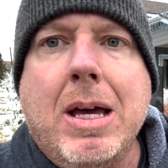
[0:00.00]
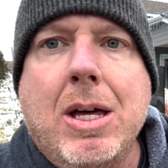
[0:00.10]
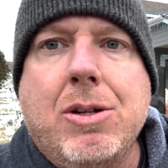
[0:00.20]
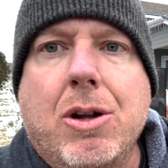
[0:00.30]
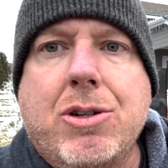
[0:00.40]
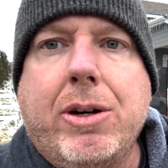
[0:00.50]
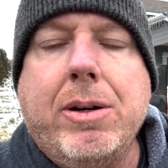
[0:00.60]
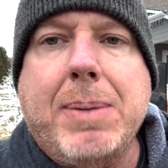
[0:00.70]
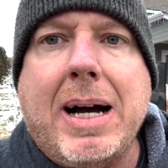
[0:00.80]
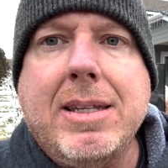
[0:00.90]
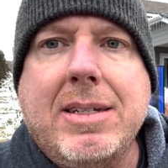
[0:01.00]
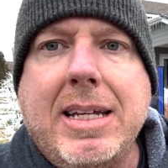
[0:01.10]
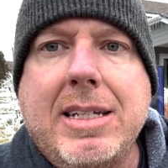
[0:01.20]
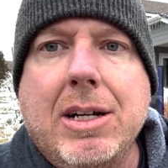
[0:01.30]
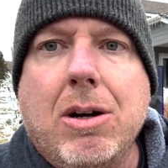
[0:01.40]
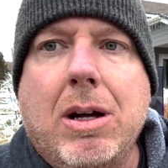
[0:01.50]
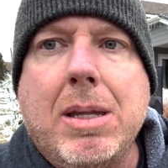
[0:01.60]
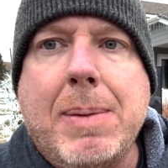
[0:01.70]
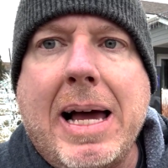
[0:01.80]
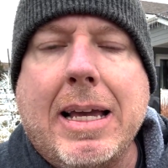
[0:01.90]
So I'll show you behind the scenes here on the
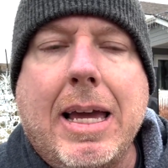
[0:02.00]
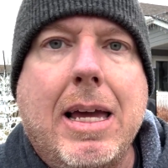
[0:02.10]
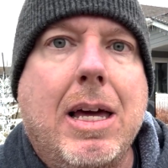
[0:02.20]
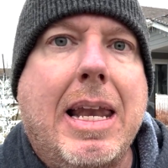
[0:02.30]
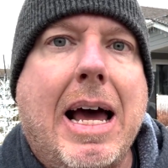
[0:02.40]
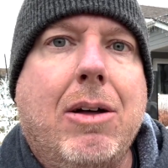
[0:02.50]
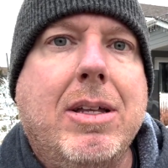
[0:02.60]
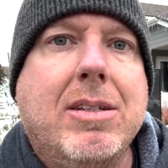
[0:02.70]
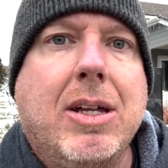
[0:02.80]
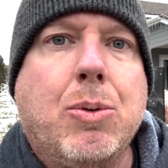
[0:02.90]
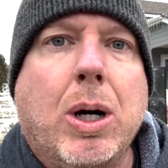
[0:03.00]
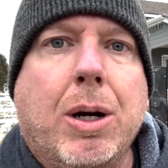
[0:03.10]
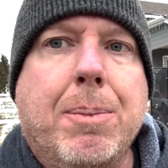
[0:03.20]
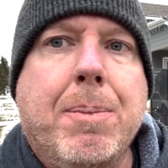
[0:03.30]
back and how these things work.